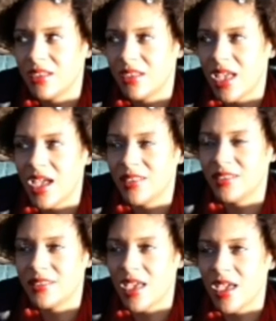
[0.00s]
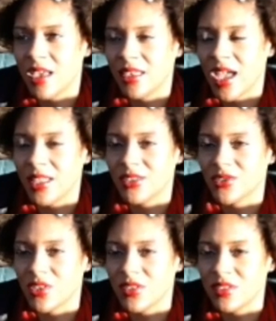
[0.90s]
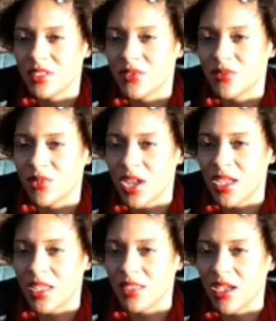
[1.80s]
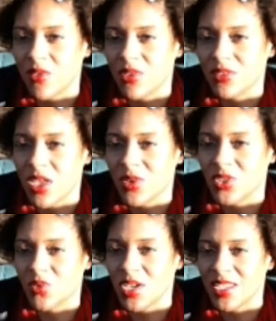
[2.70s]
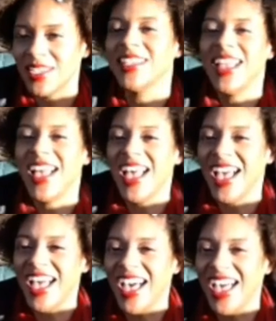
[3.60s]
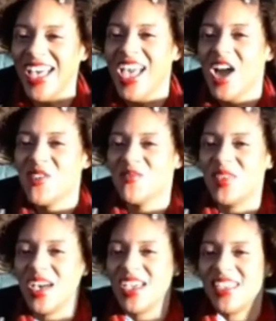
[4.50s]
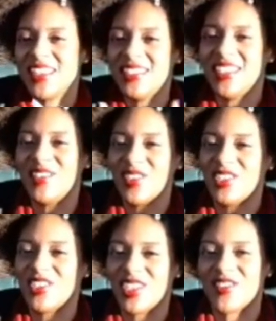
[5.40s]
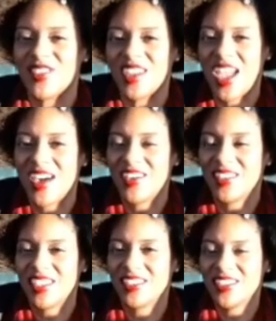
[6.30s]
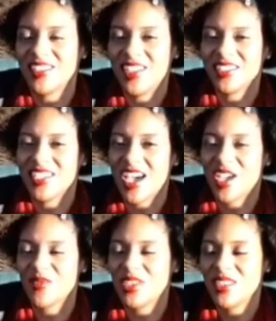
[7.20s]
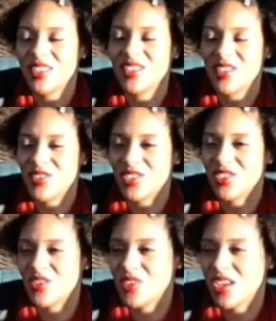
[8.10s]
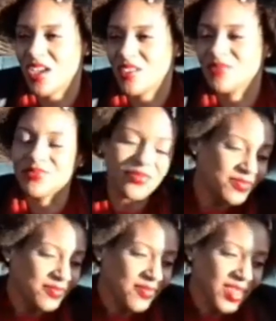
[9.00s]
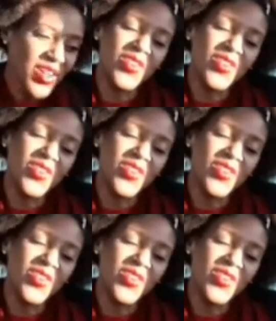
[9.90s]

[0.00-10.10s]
I had to say, like I had to start using a different brand. I won't say which one. But it did eventually run out. Like it took a long time, but it did eventually run out.